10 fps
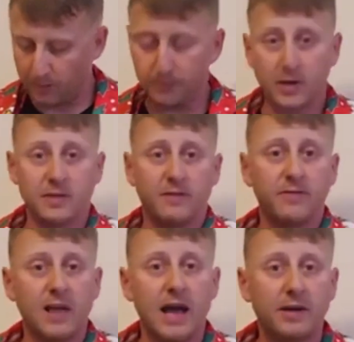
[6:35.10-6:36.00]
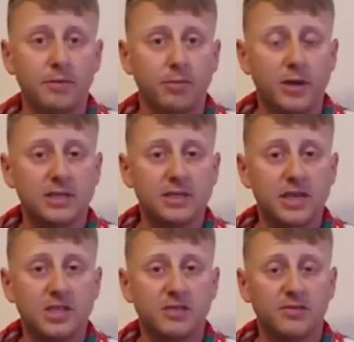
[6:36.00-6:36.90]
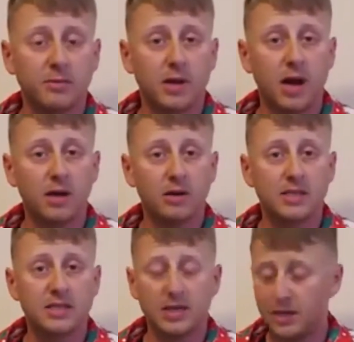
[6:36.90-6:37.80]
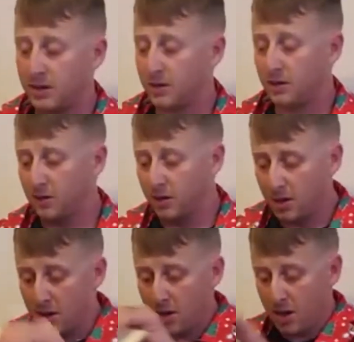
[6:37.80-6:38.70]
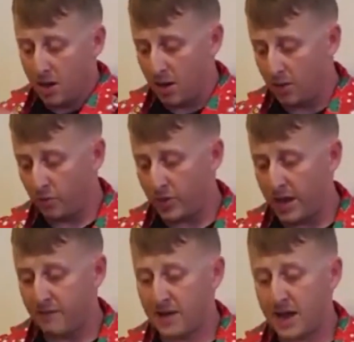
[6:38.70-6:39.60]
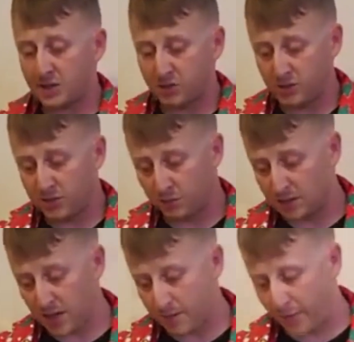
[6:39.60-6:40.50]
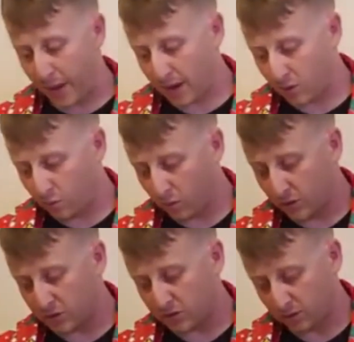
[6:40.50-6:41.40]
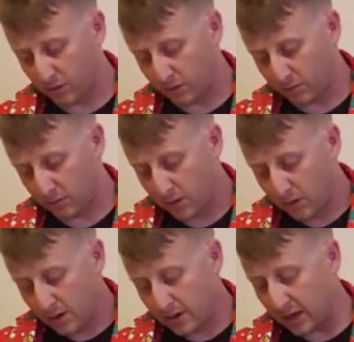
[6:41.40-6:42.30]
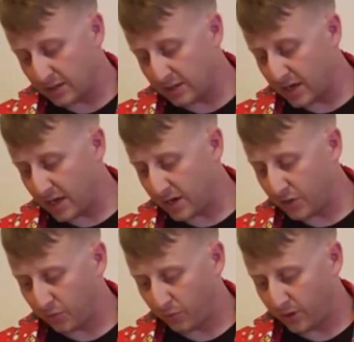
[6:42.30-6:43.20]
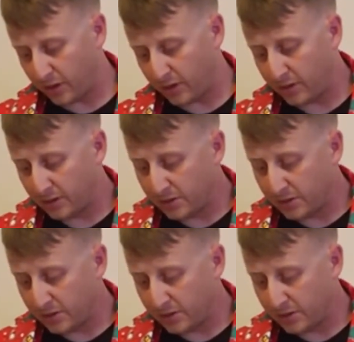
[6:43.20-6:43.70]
there's a flag presentation from Congress in here. We have National Summertime Pack Awards from 1983.